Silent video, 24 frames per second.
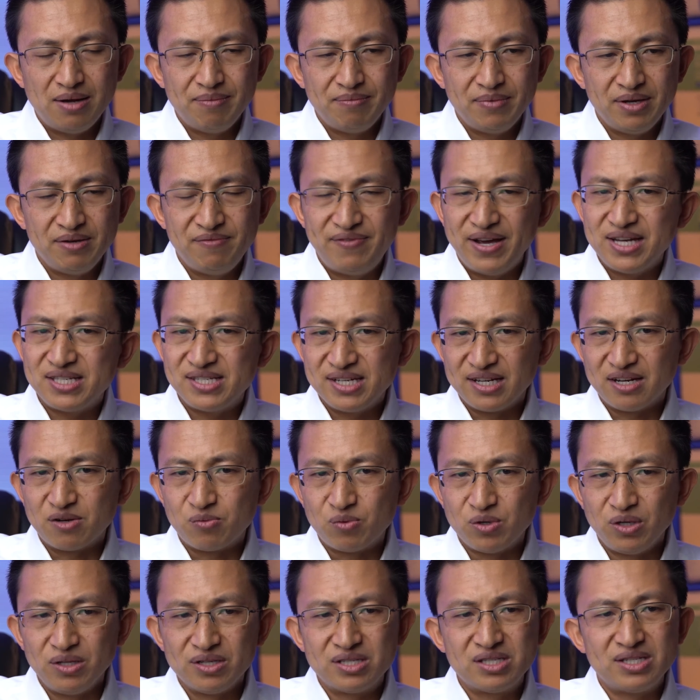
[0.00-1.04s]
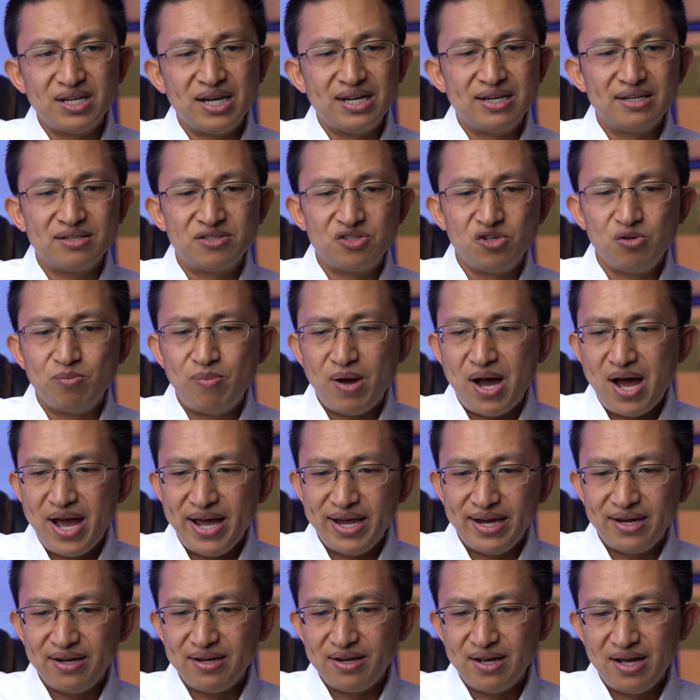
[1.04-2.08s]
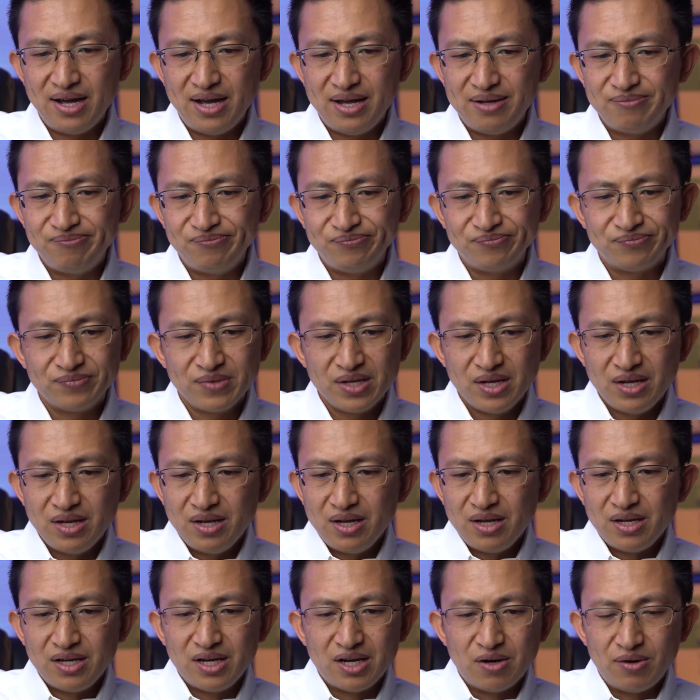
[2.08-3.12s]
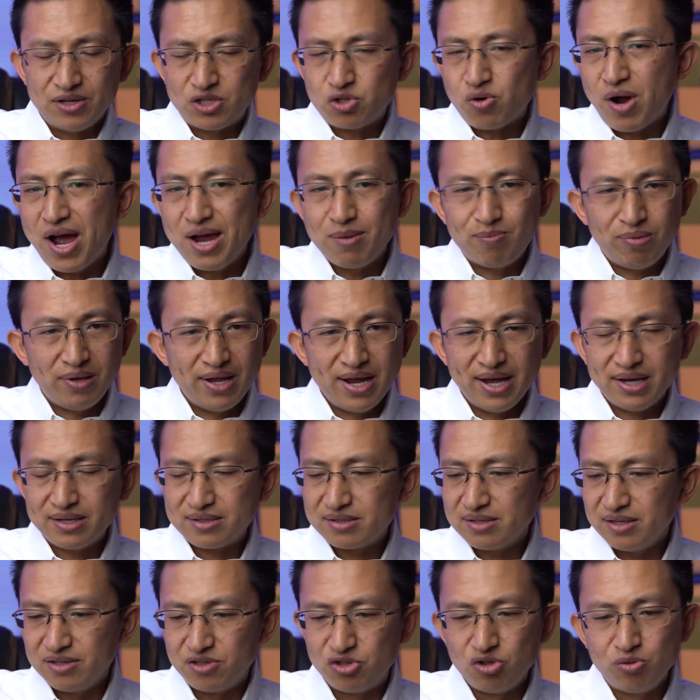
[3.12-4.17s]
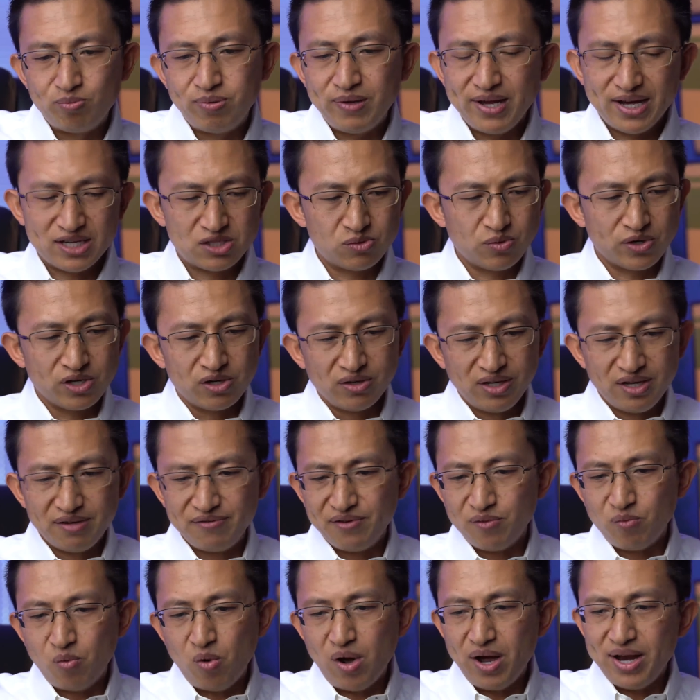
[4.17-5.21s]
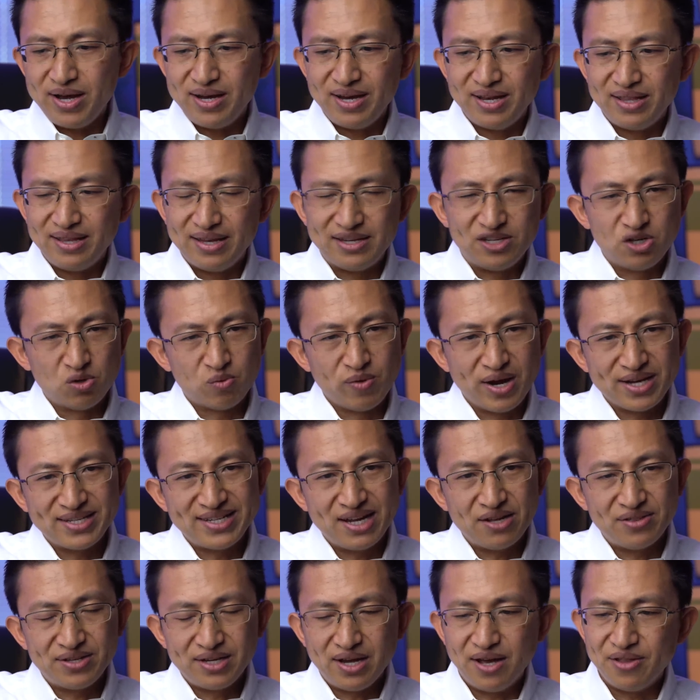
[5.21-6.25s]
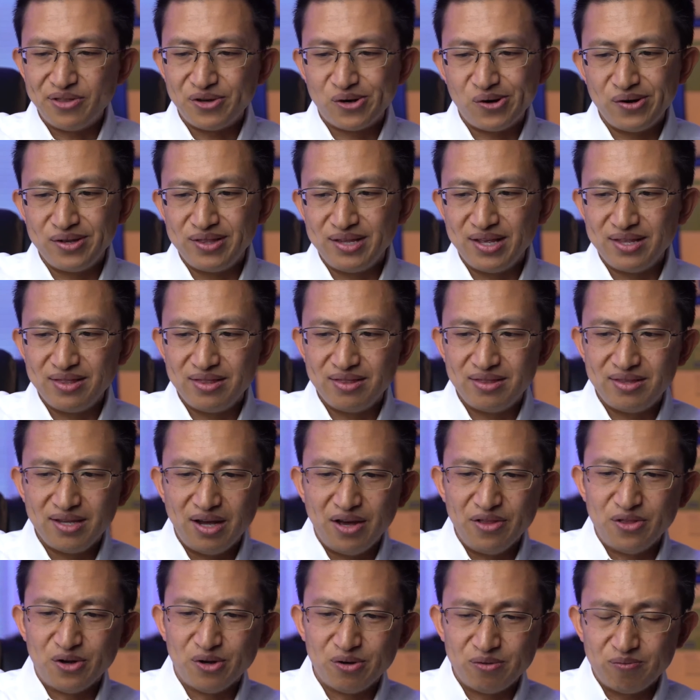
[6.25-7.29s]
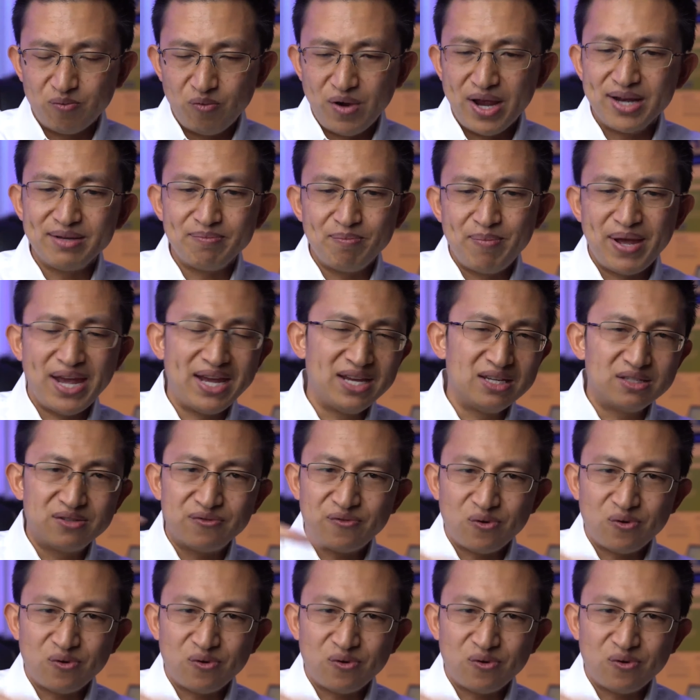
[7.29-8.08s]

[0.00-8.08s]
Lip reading: investing in real estate is you buy a triplex, a duplex, where you live in one and then you rent out the other, and then the other rent pays